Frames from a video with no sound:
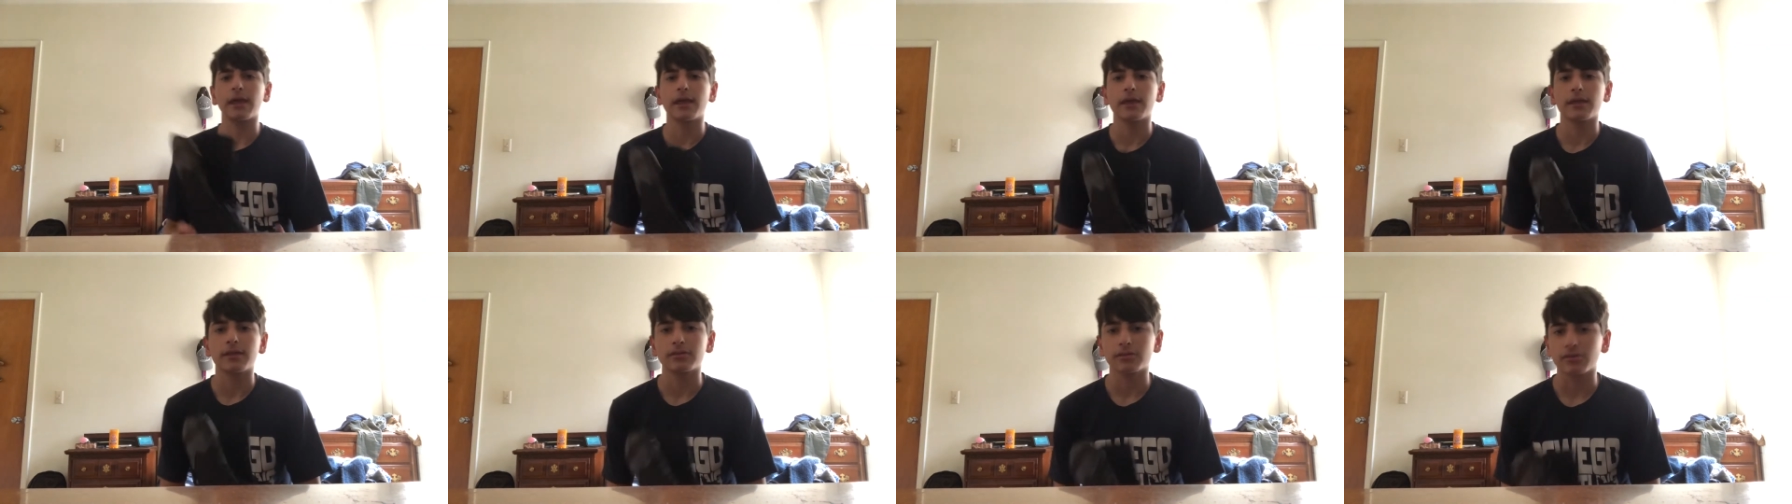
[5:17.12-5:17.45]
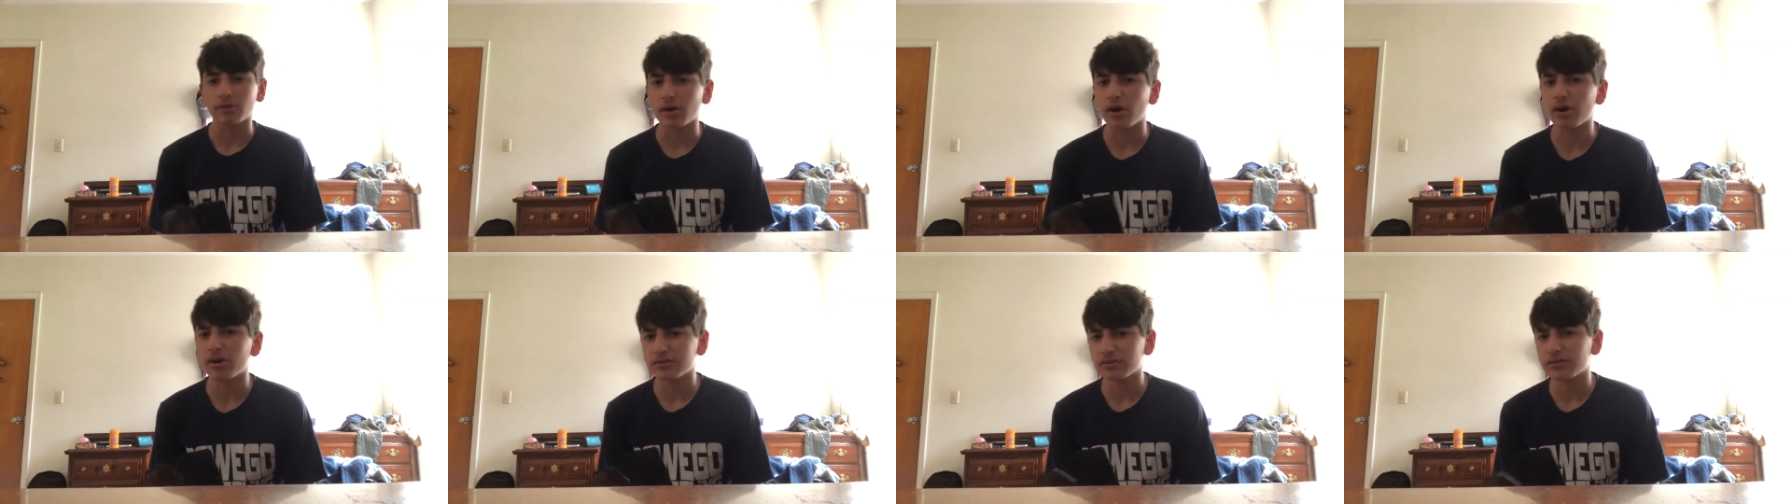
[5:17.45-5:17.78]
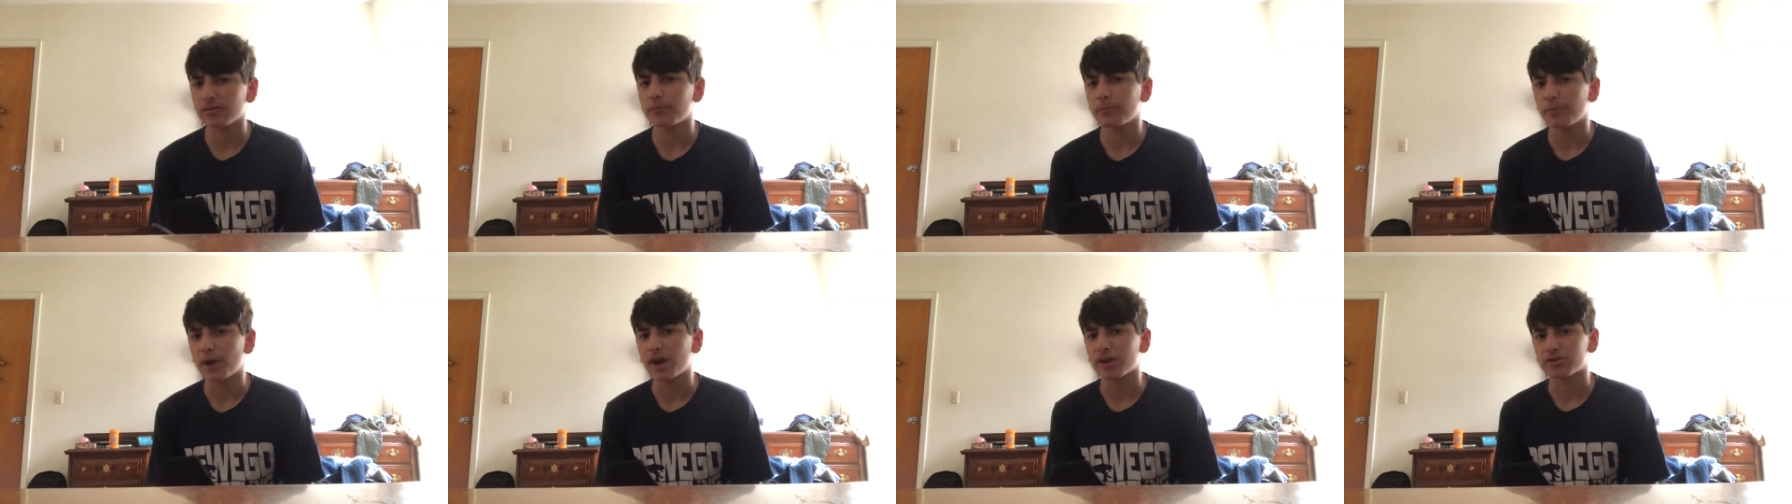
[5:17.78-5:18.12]
There are some
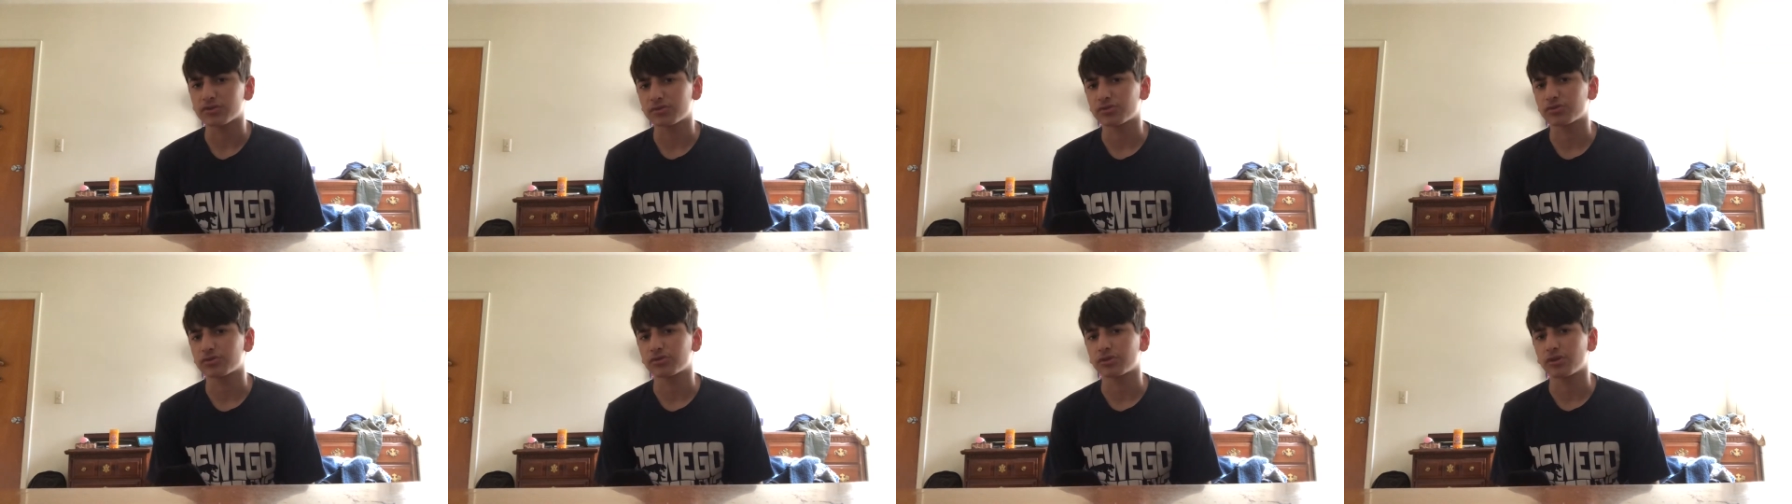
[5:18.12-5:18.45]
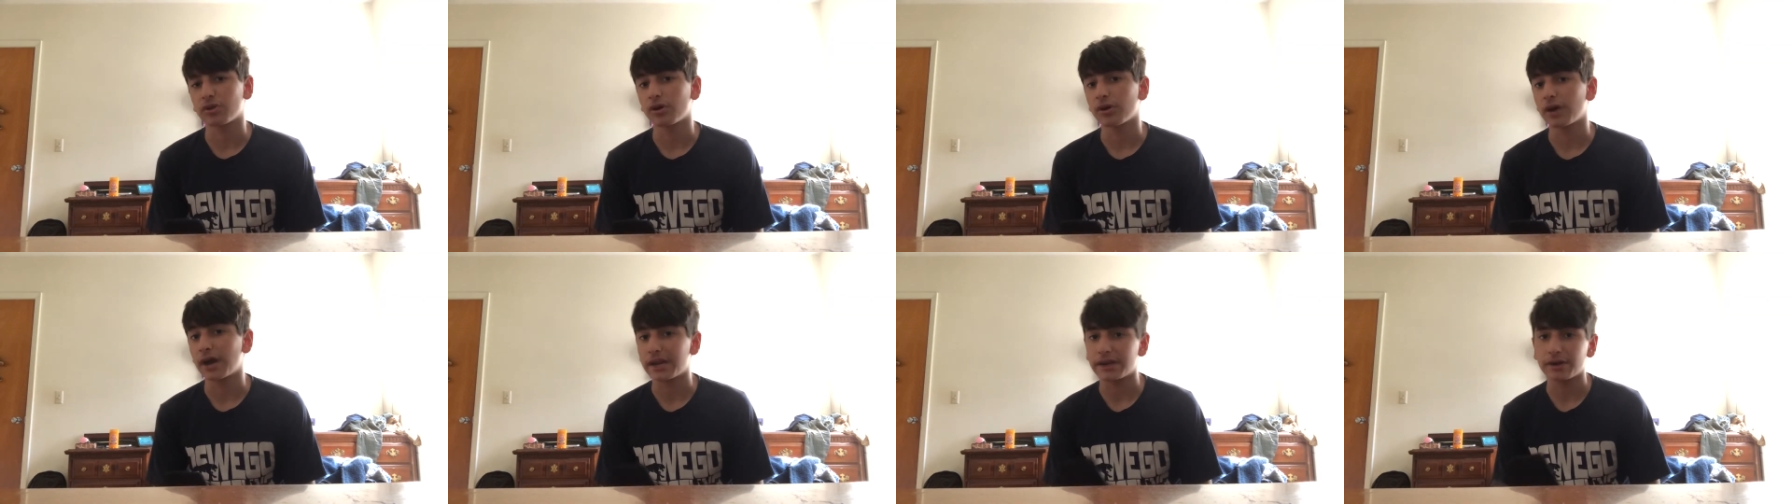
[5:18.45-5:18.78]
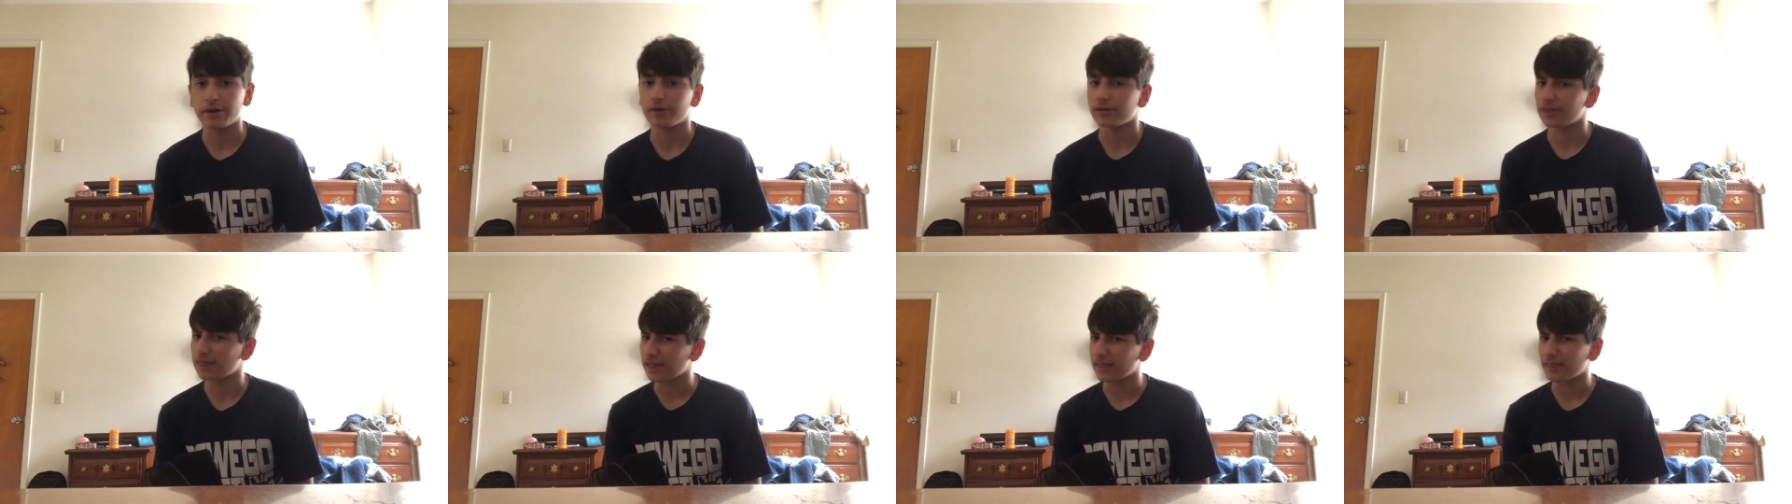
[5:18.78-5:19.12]
boxers though, I know
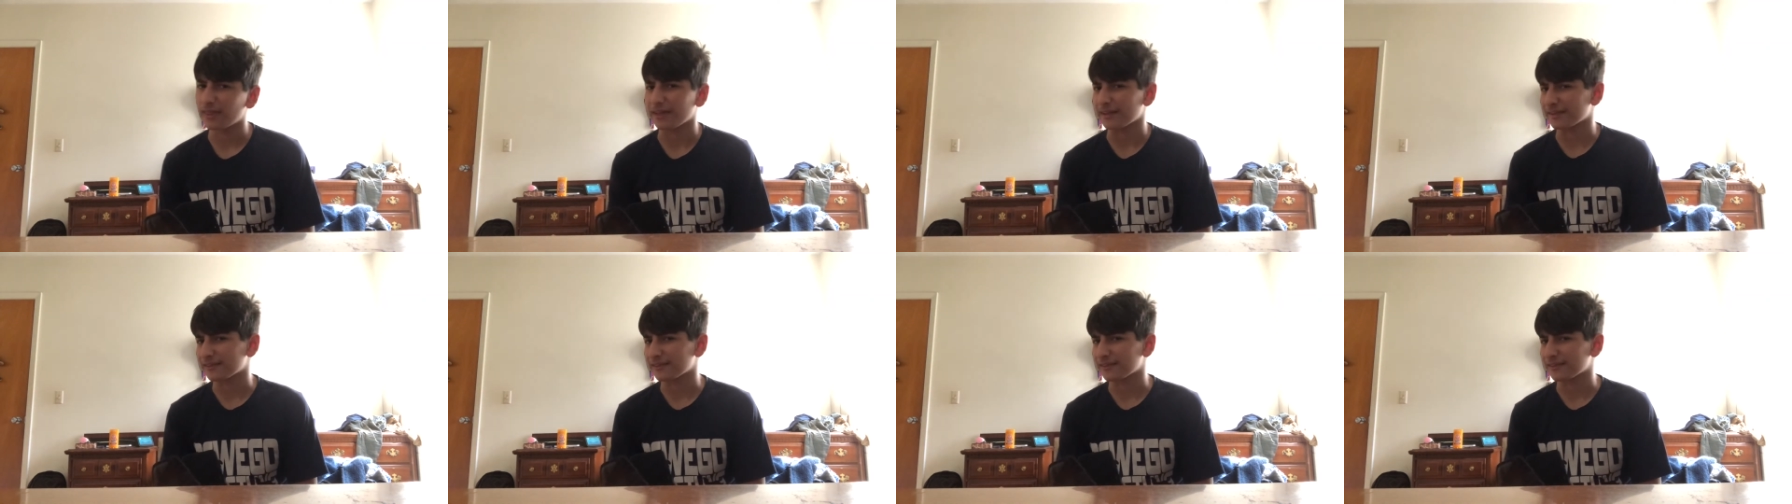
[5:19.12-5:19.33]
they like